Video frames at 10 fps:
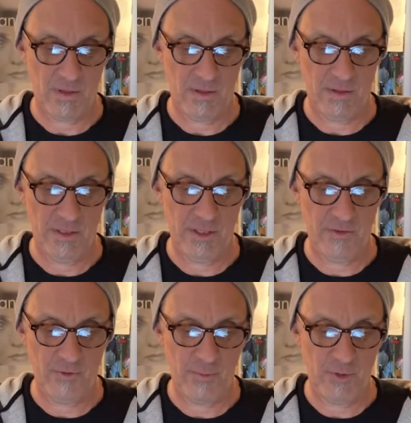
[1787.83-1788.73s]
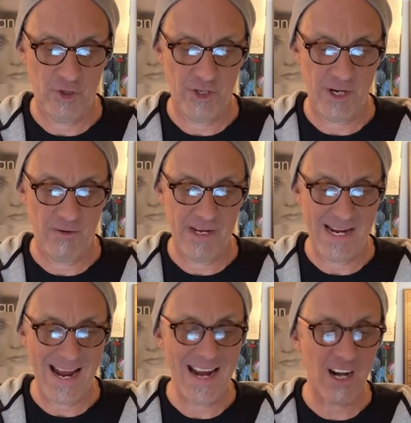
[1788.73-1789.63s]
This is from
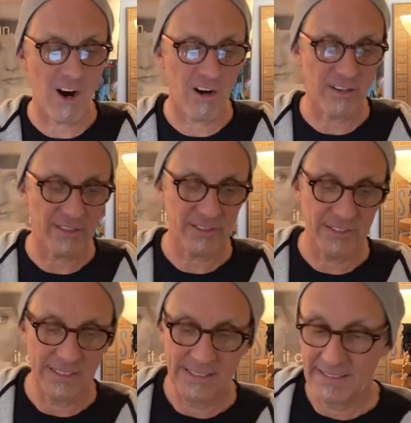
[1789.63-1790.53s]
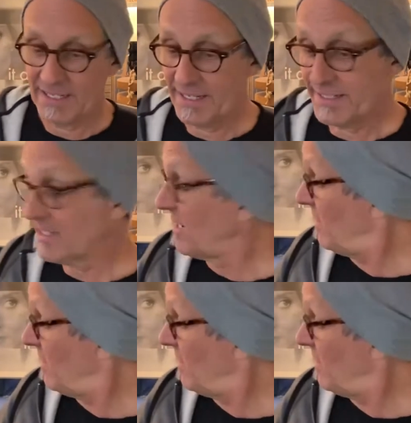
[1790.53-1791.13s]
Sherry Eckhart, and it's kind of a